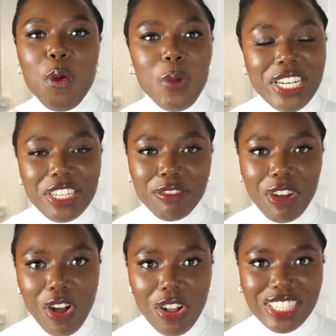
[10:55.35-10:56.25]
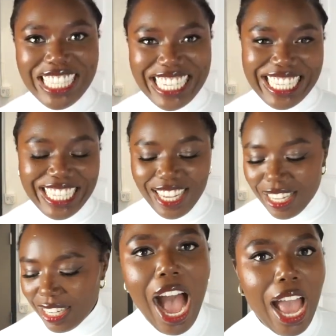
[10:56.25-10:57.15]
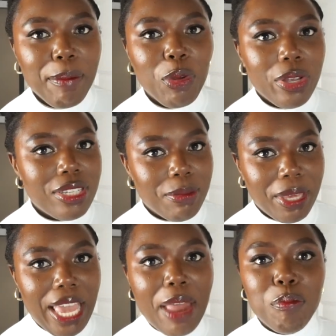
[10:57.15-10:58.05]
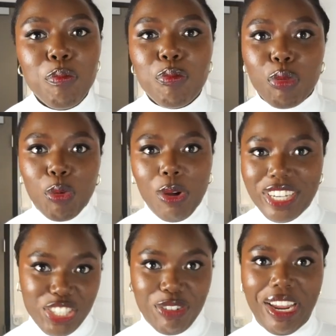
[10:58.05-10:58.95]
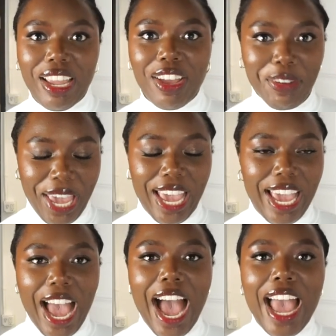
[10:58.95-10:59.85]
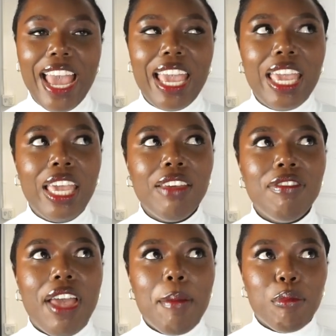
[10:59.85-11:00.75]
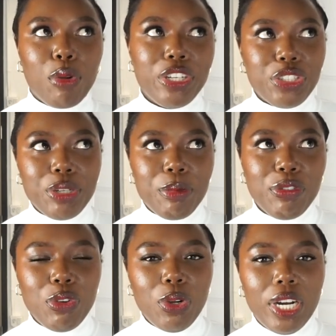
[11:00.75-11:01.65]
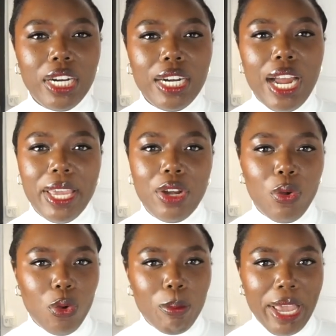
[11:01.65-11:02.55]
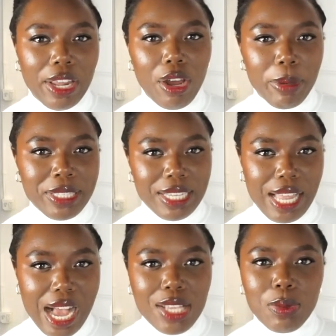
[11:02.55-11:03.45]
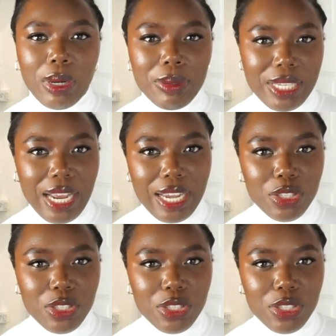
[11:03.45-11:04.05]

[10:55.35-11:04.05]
winter fall season. I'm going to be embroidering, okay? I've embroidered before in home economics class when I was in high